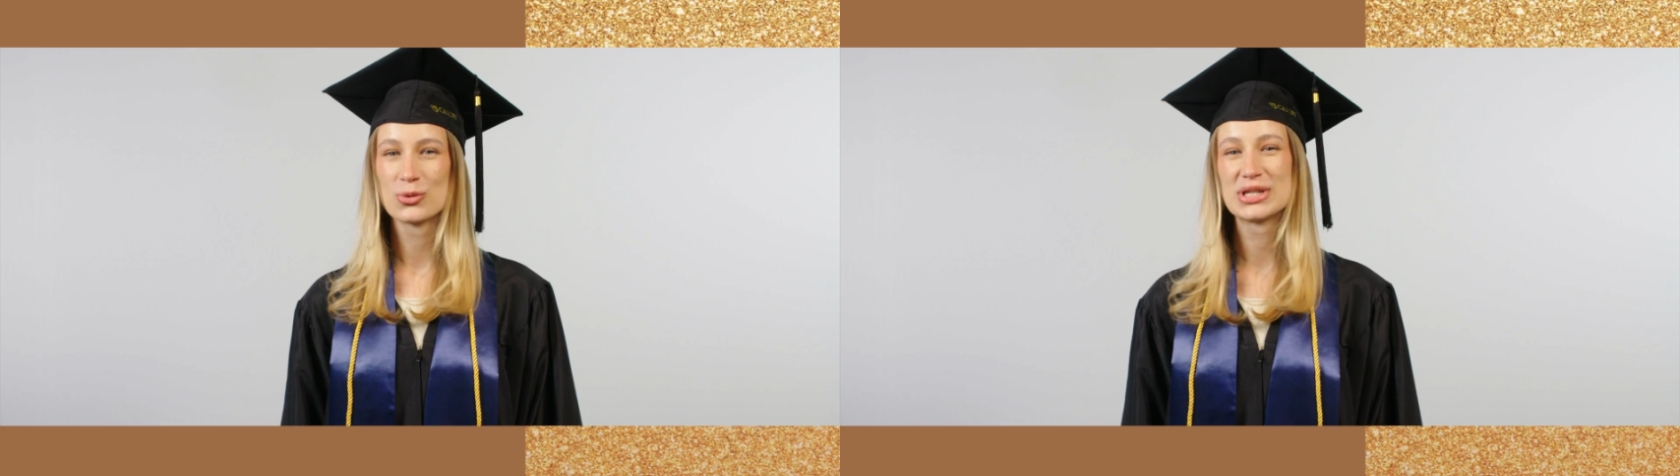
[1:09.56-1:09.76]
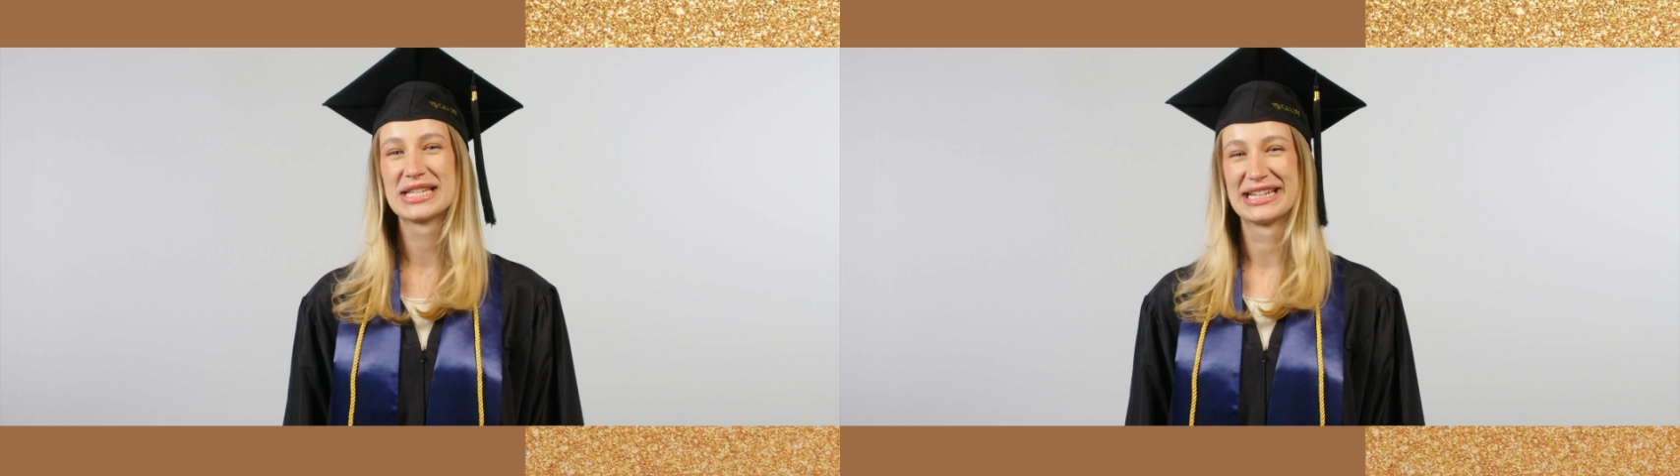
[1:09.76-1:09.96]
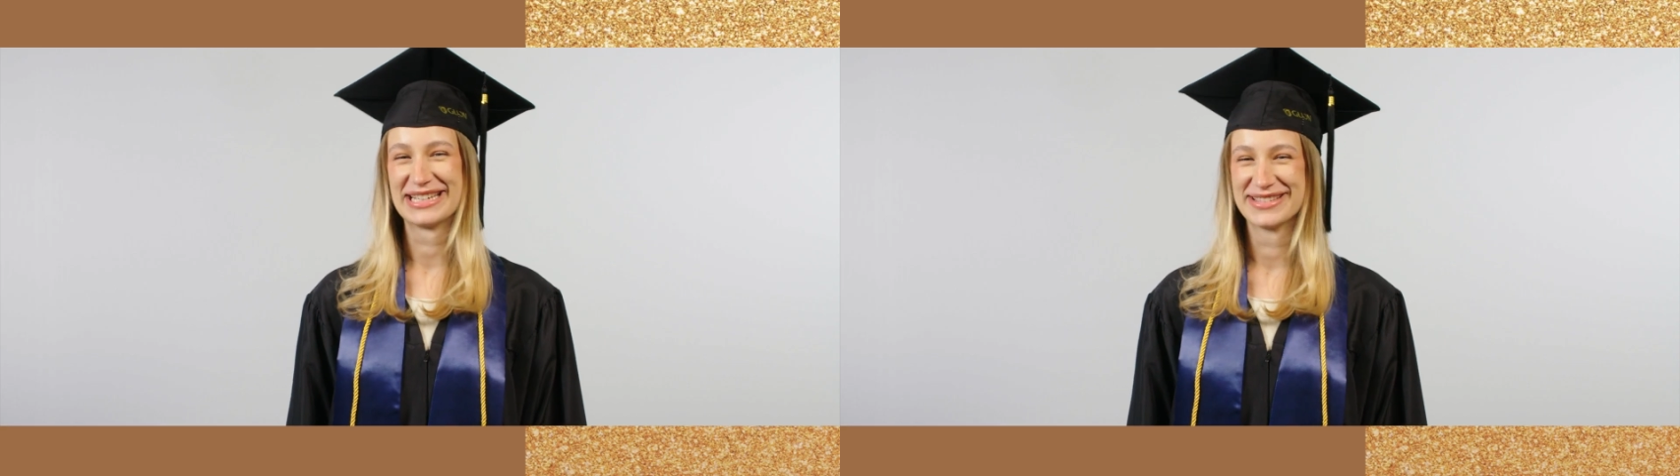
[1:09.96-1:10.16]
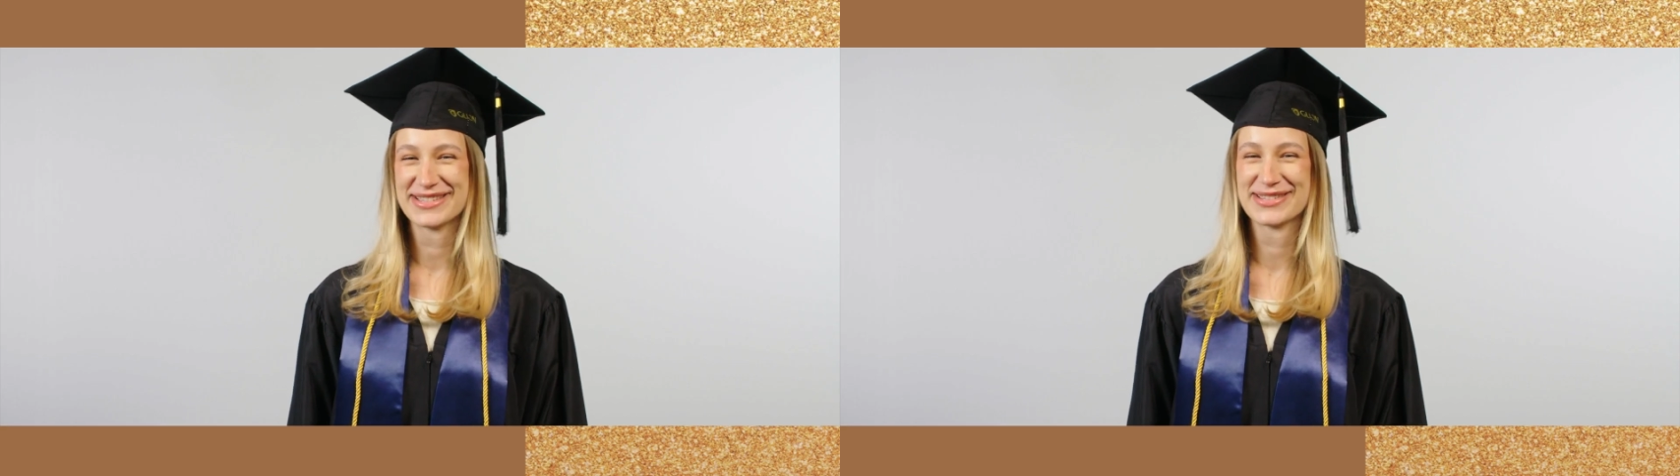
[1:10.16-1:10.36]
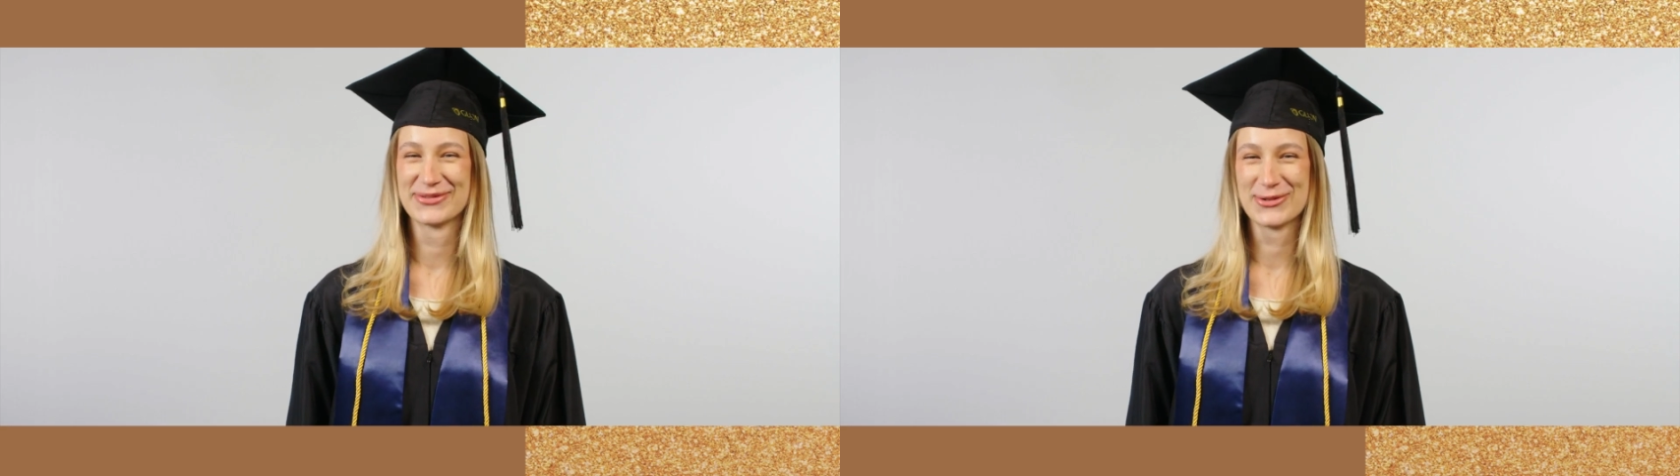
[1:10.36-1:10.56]

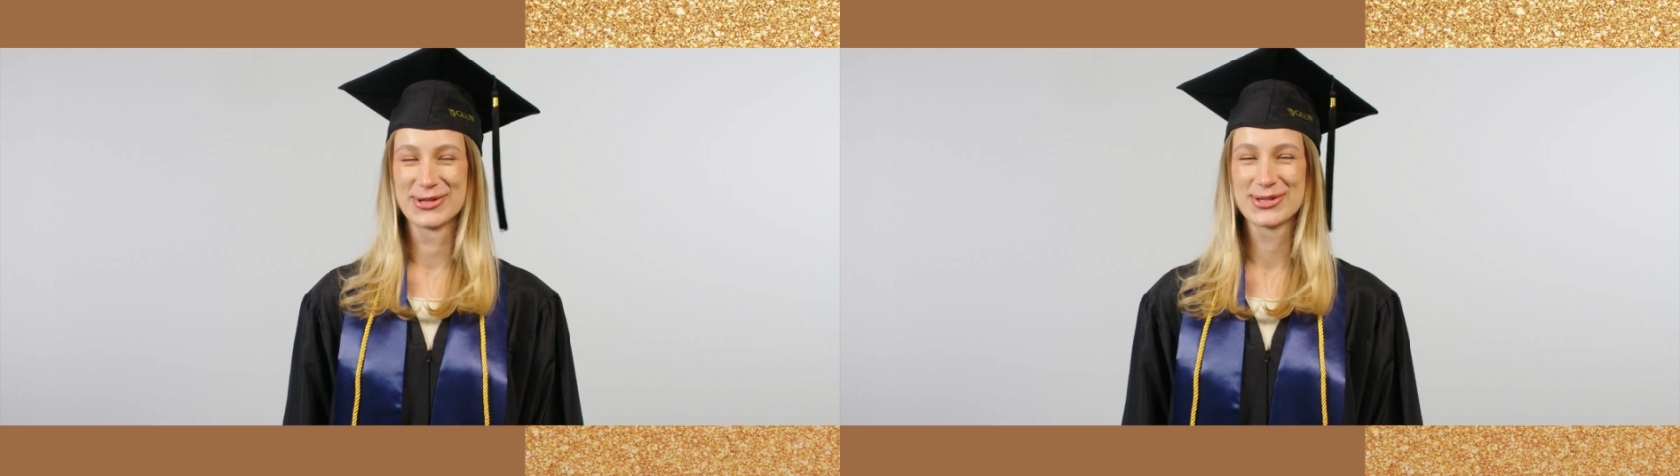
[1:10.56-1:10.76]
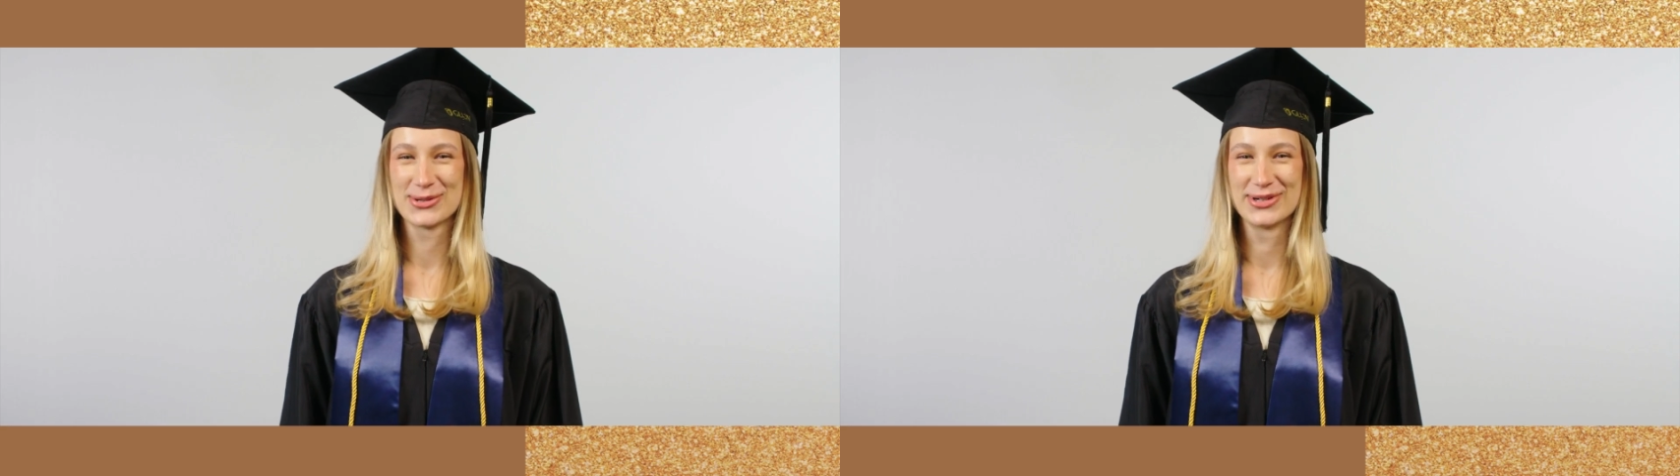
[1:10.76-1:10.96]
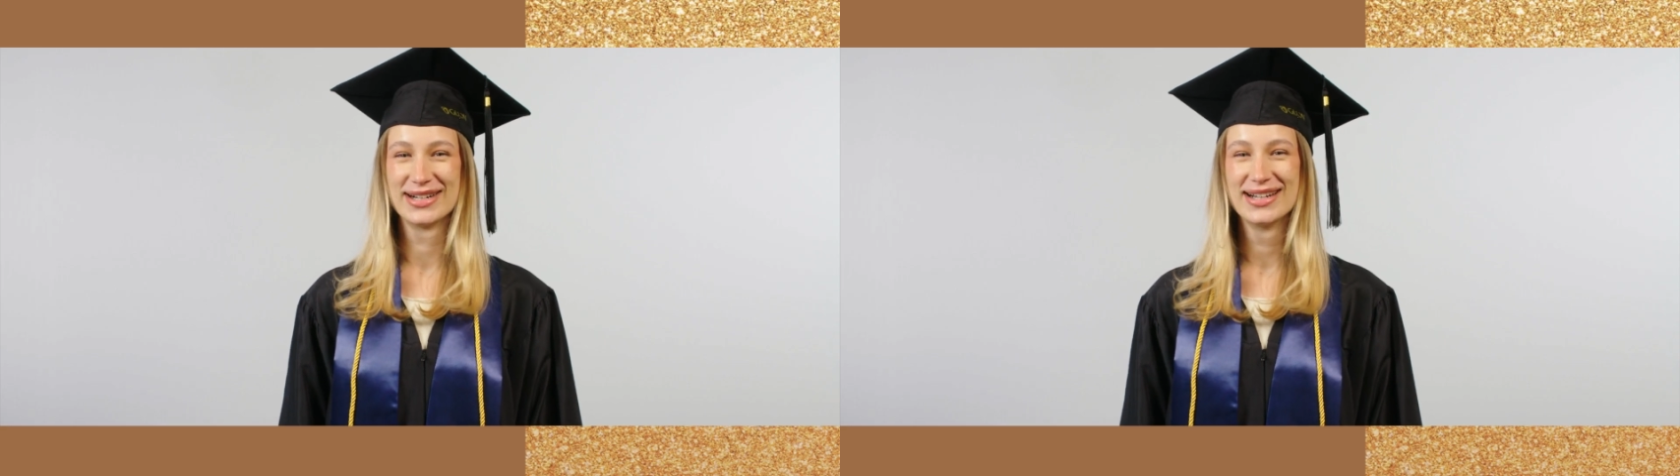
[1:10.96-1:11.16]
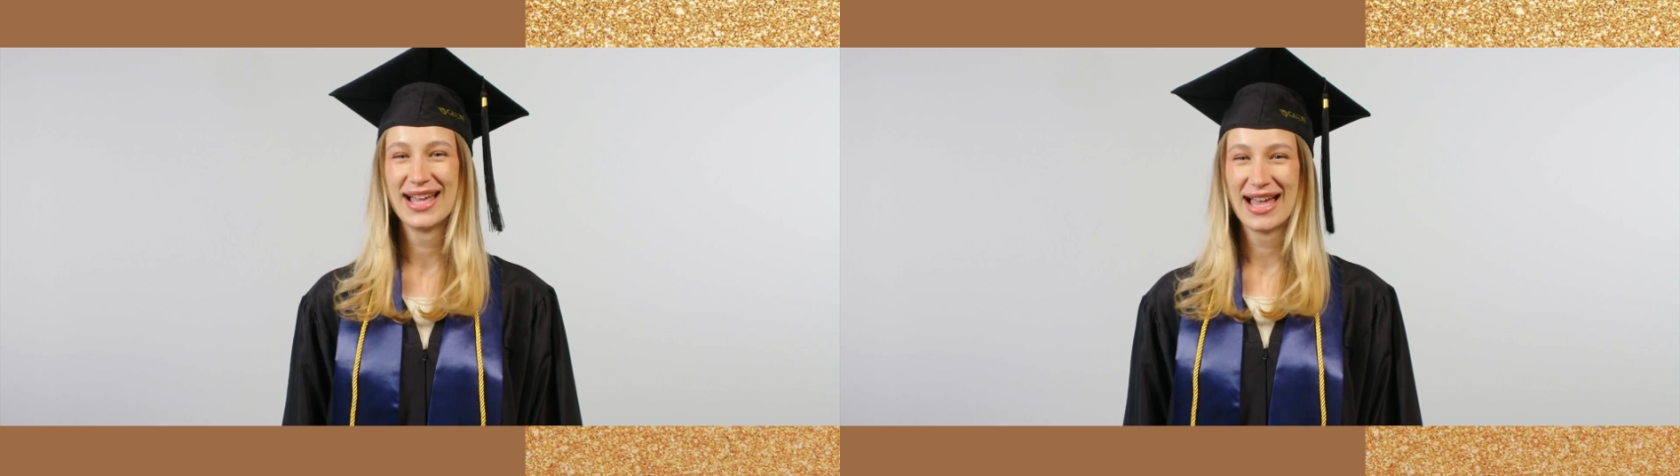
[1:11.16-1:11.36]
Resilience, for sure.